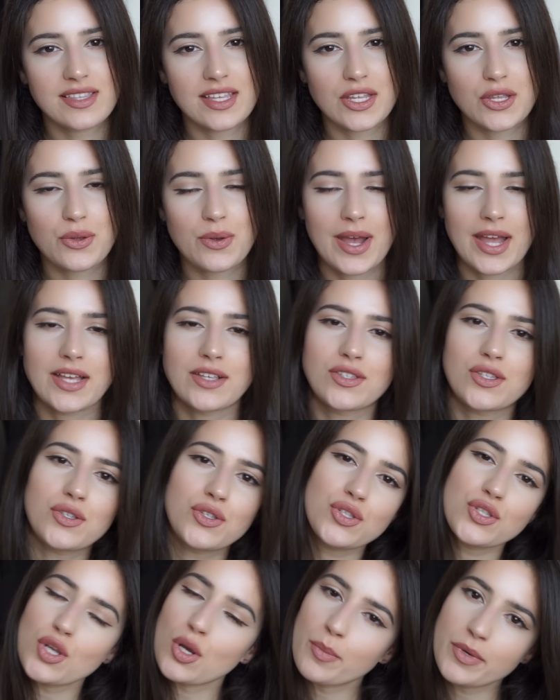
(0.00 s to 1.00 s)
Thank you guys
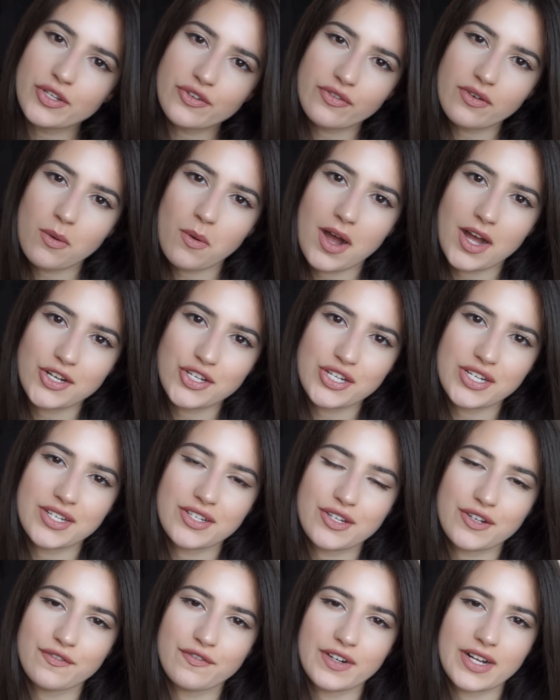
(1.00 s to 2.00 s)
so much for watching.
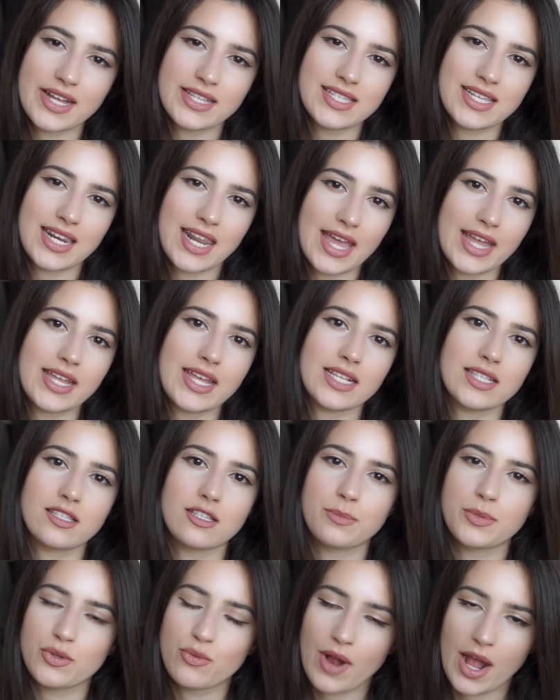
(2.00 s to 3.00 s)
Don't forget to like and
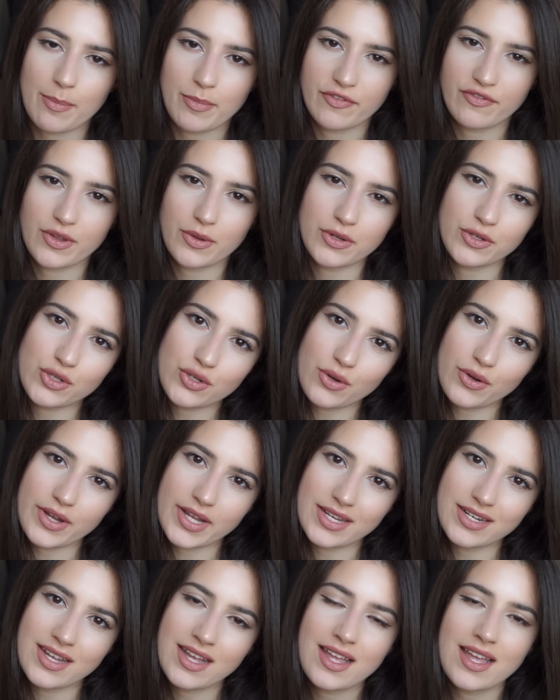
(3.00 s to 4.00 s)
subscribe if you
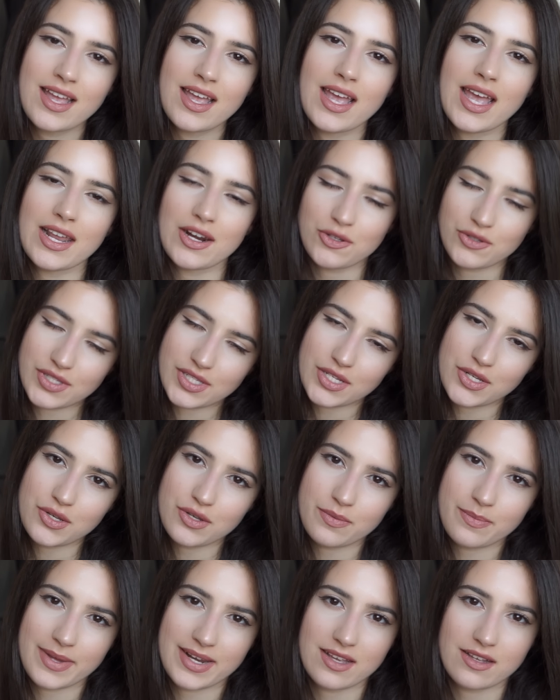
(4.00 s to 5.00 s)
enjoyed, and I'll see you
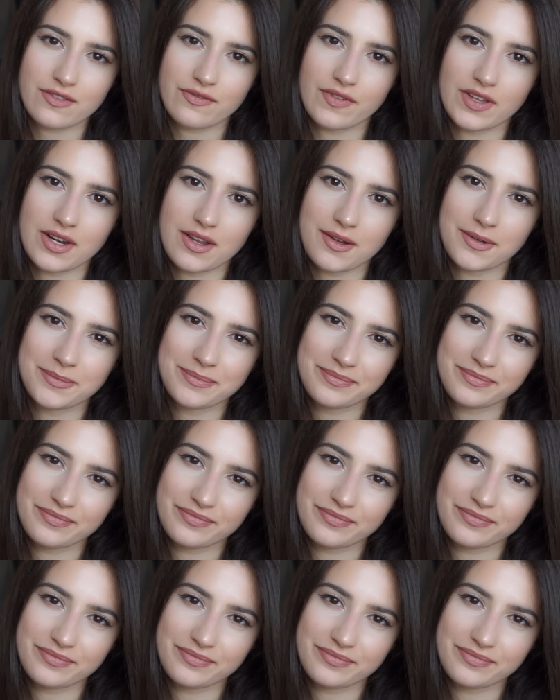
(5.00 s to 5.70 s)
in my next video.